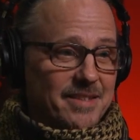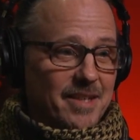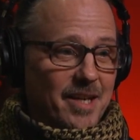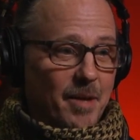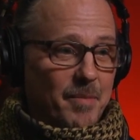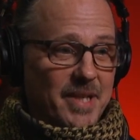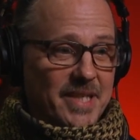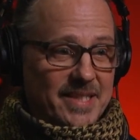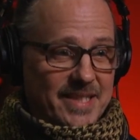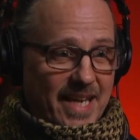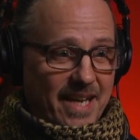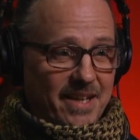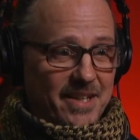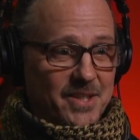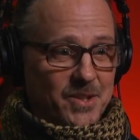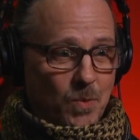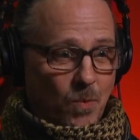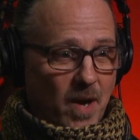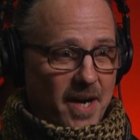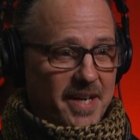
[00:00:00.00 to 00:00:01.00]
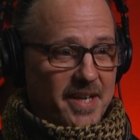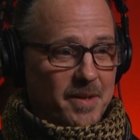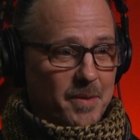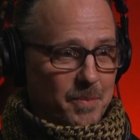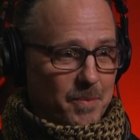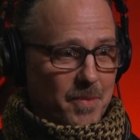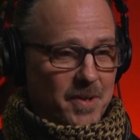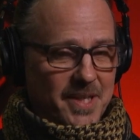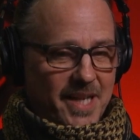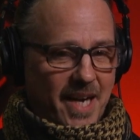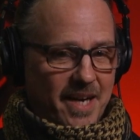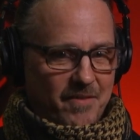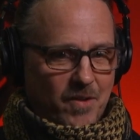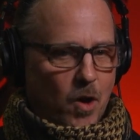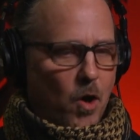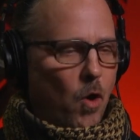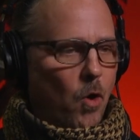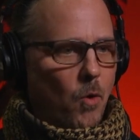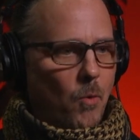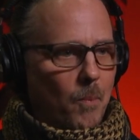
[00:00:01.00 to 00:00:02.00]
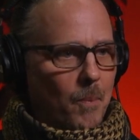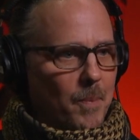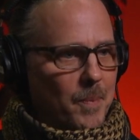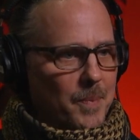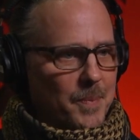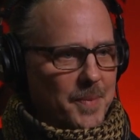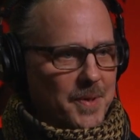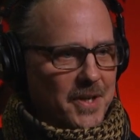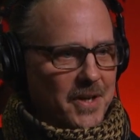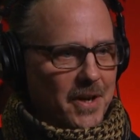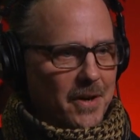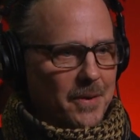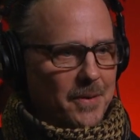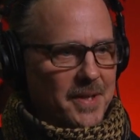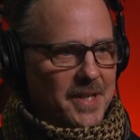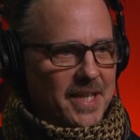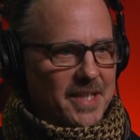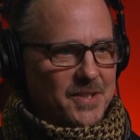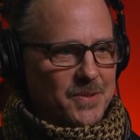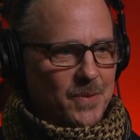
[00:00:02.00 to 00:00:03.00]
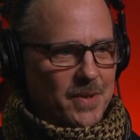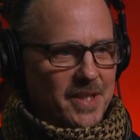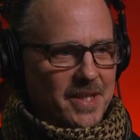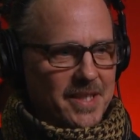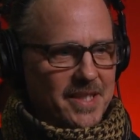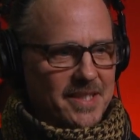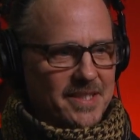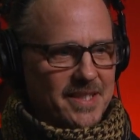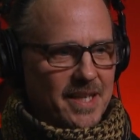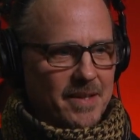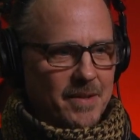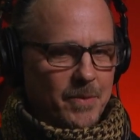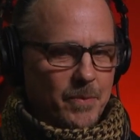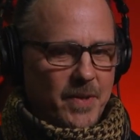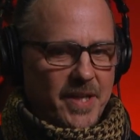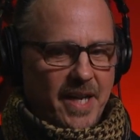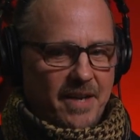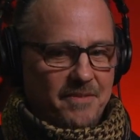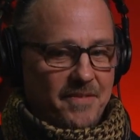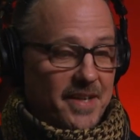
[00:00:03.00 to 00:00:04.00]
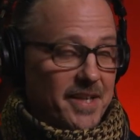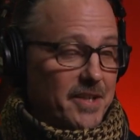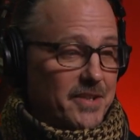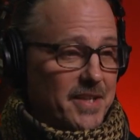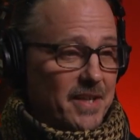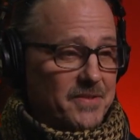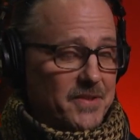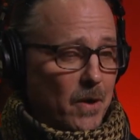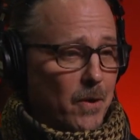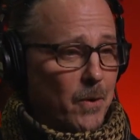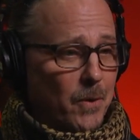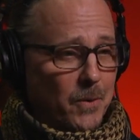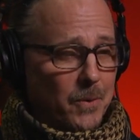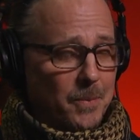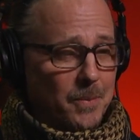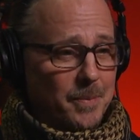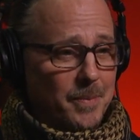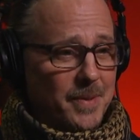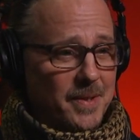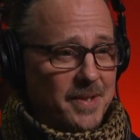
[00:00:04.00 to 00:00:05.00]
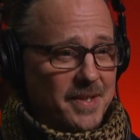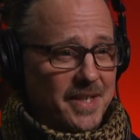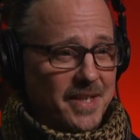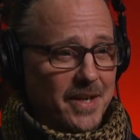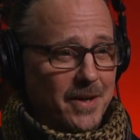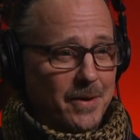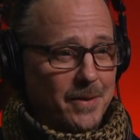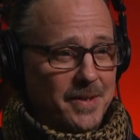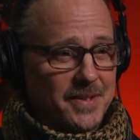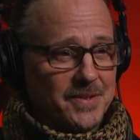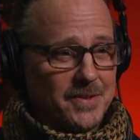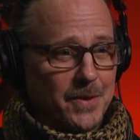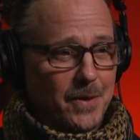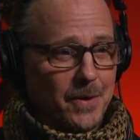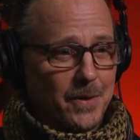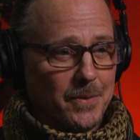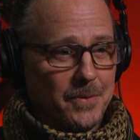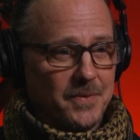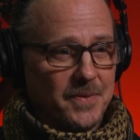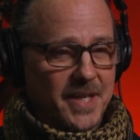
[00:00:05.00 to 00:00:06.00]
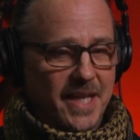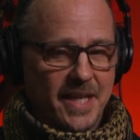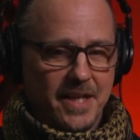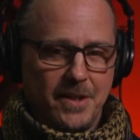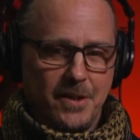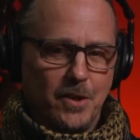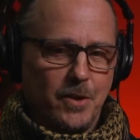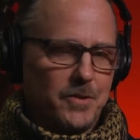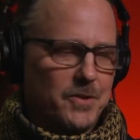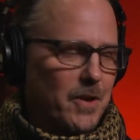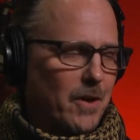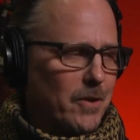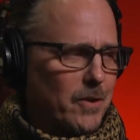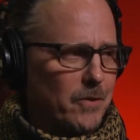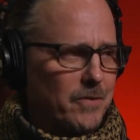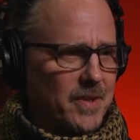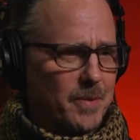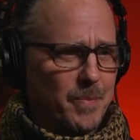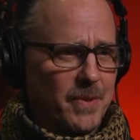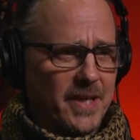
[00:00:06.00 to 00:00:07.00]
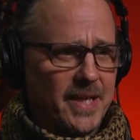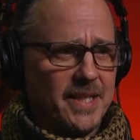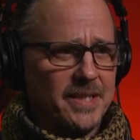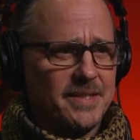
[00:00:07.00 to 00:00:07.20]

I mean, Dallas wanted a kind of a home, and it's really, he said, we got to find ourselves a home, and so they looked all over the place.